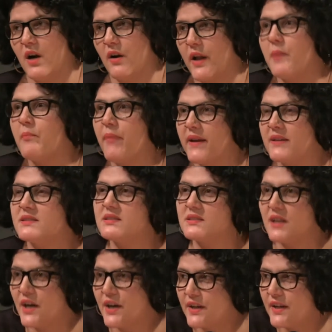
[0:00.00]
campaign
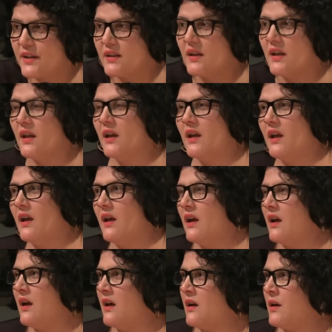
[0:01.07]
started
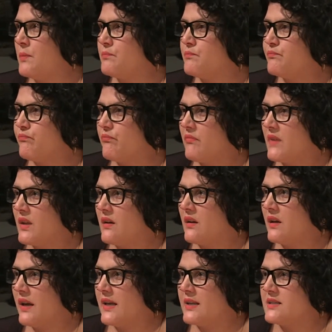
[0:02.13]

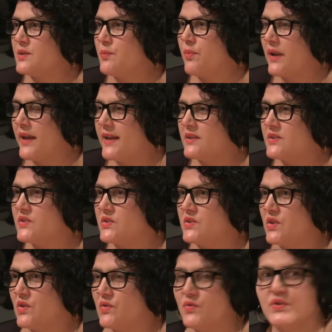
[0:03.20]
as a place
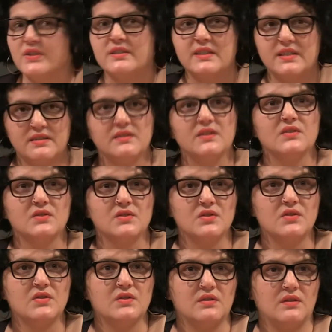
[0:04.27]
of
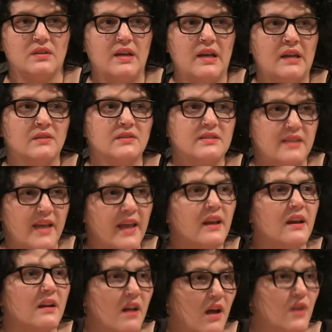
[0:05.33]
resistance and
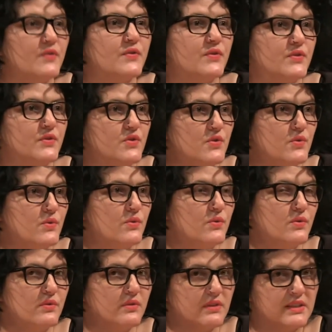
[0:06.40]
saying enough
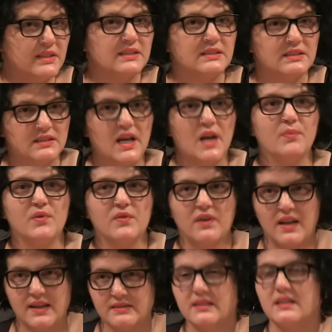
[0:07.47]
to this type of
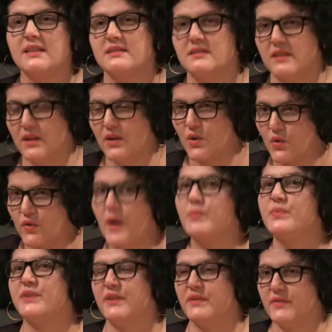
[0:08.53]
clientelistic,
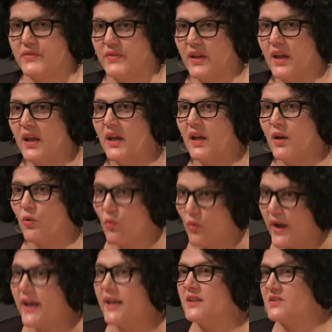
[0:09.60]
corruptive
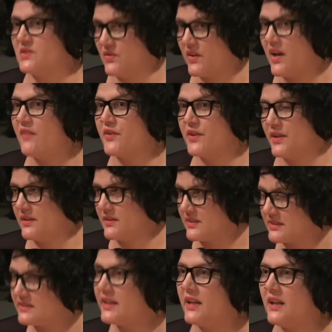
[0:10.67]
ways of governing the
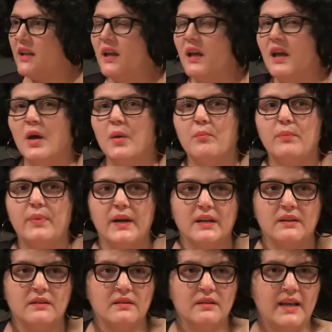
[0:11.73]
city.
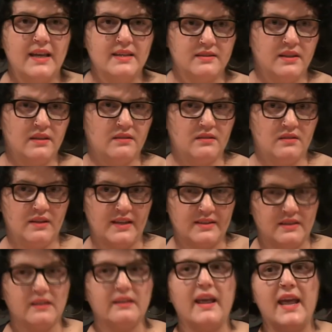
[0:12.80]
But as
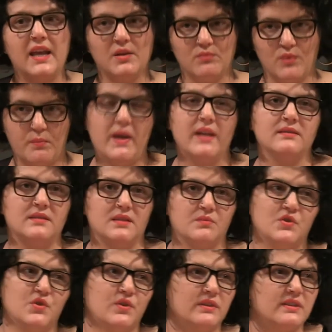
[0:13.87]
it gained momentum
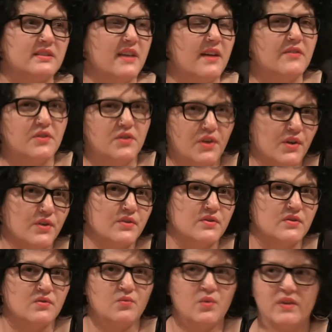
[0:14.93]
during the 7
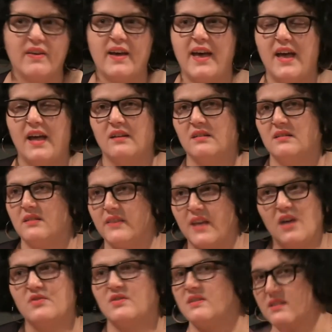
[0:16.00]
years, we've had
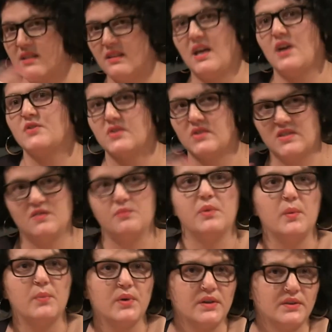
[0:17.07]
thousands and thousands of
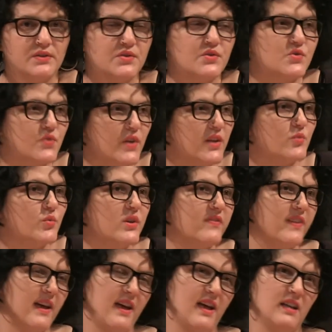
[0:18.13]
people in the street. We've
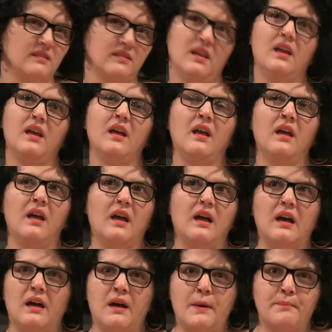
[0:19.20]
had
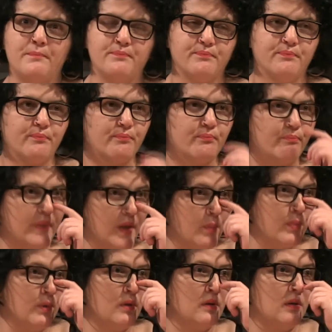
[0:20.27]

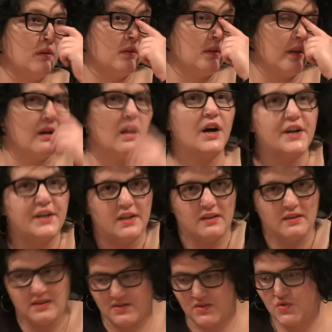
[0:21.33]
people
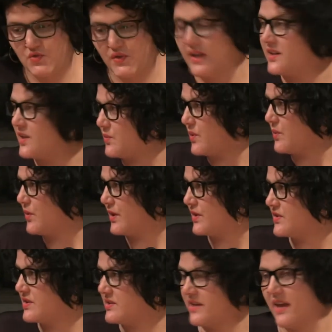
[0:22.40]
guarding the street that we wanted
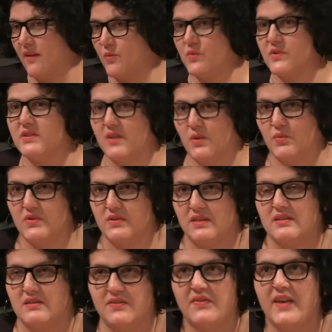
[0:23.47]
to save.
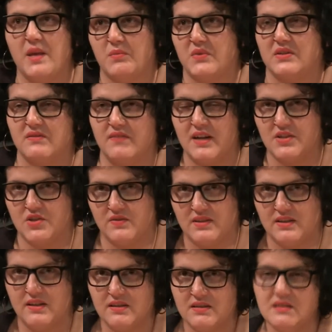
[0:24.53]
It's a famous
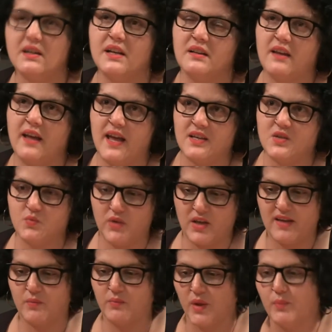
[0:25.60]
Varšavska street case. We
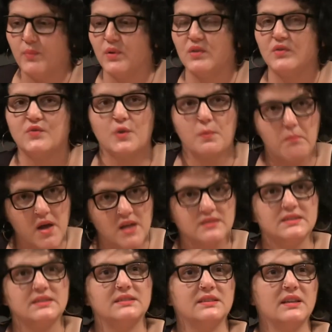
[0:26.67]
had people for
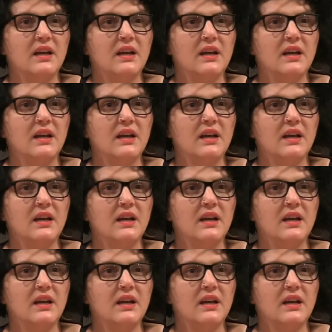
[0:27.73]
months